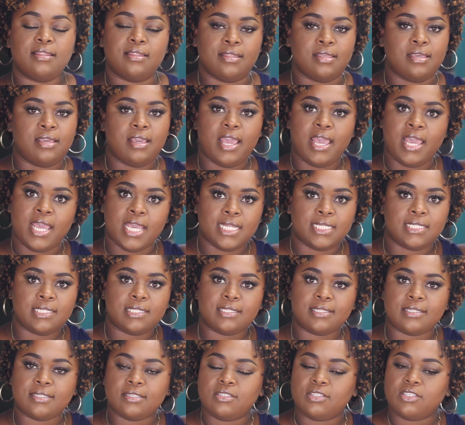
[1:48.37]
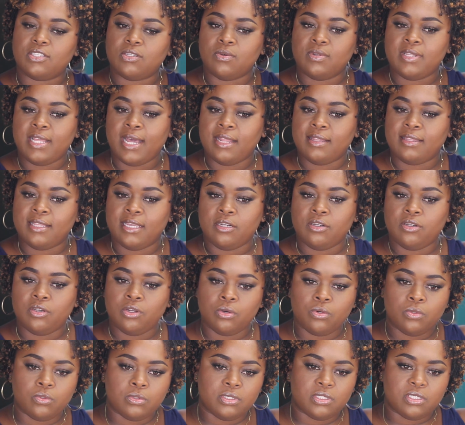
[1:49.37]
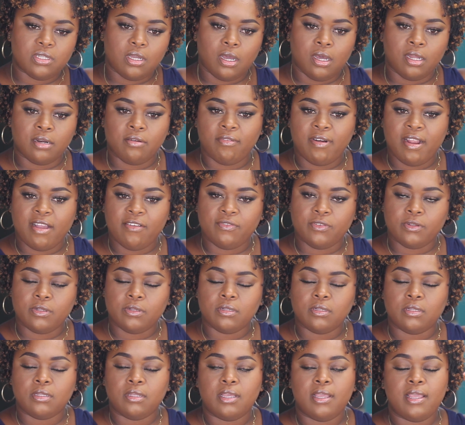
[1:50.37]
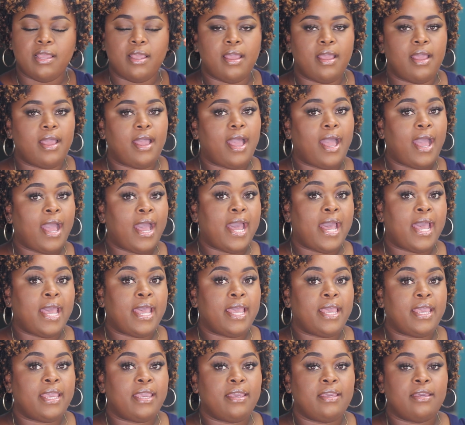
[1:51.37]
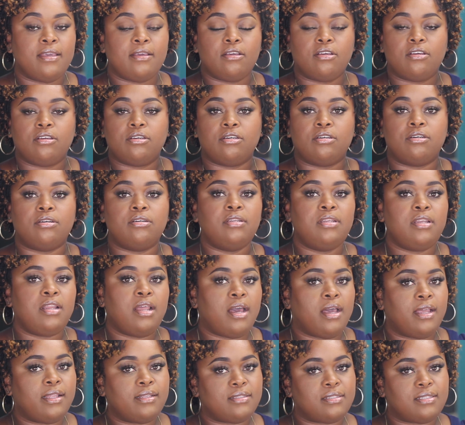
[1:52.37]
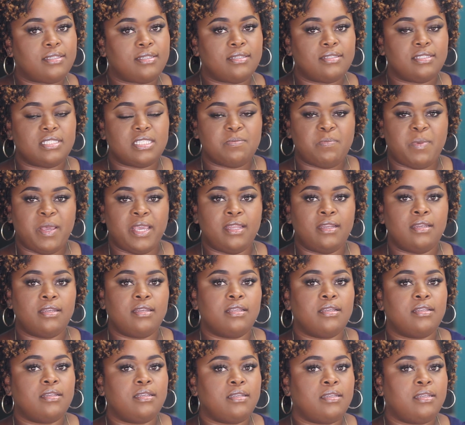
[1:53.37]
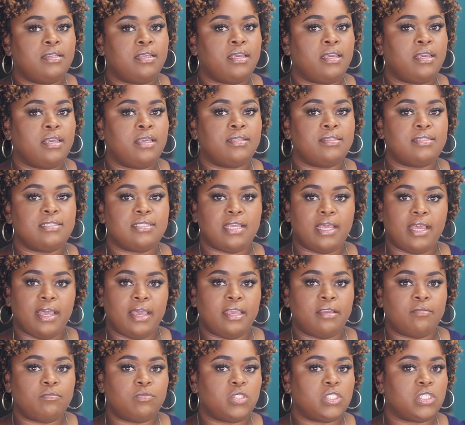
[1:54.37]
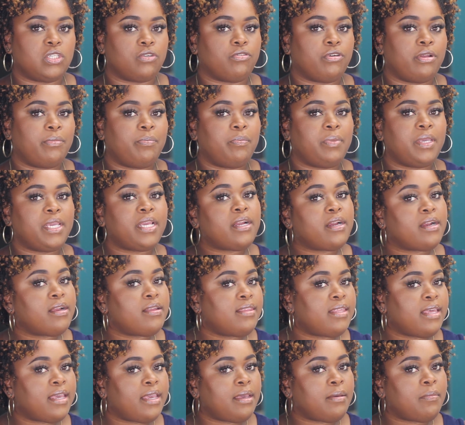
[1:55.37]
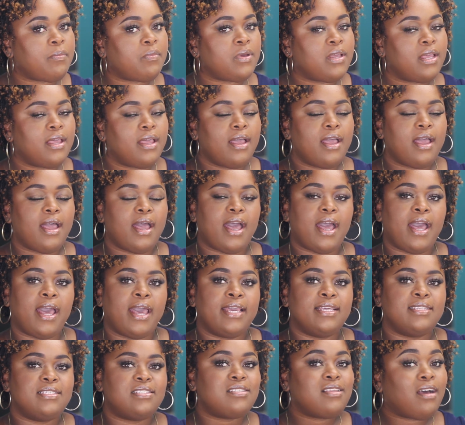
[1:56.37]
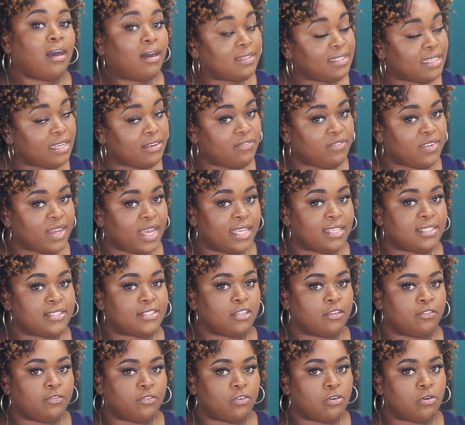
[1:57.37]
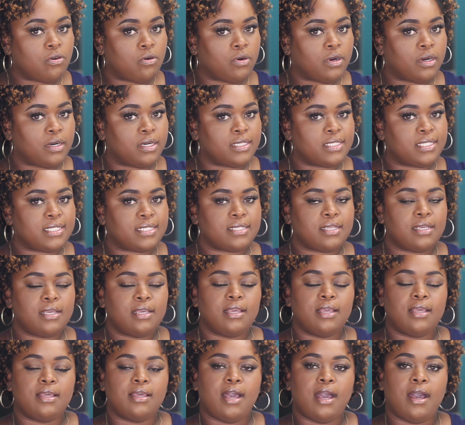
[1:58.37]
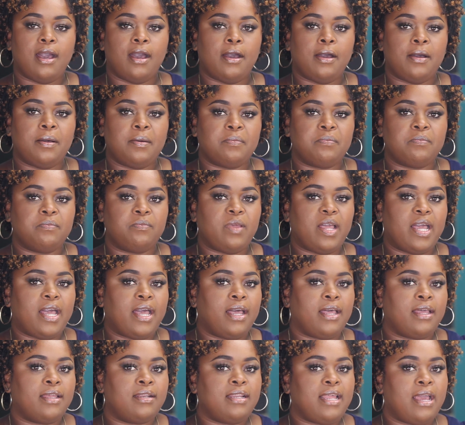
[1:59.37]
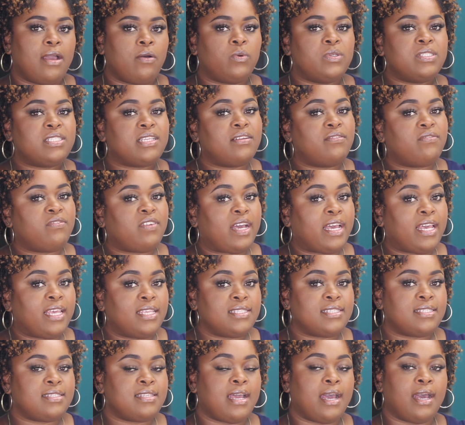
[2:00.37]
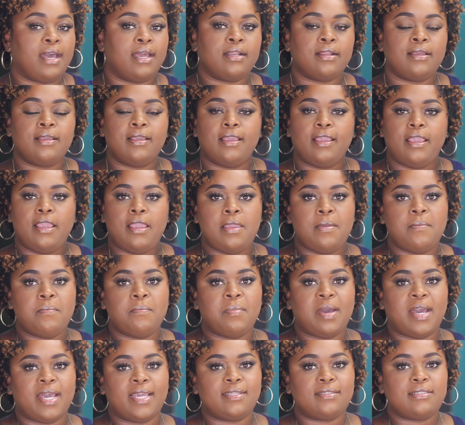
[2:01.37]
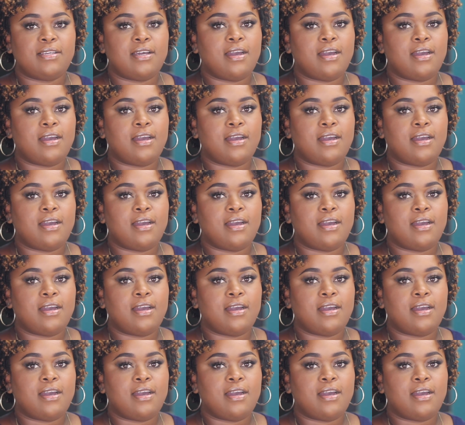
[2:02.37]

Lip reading: the ends, so that they don't unravel. I could not spend the time to repair them. I sought advice, of course, and I was advised that it might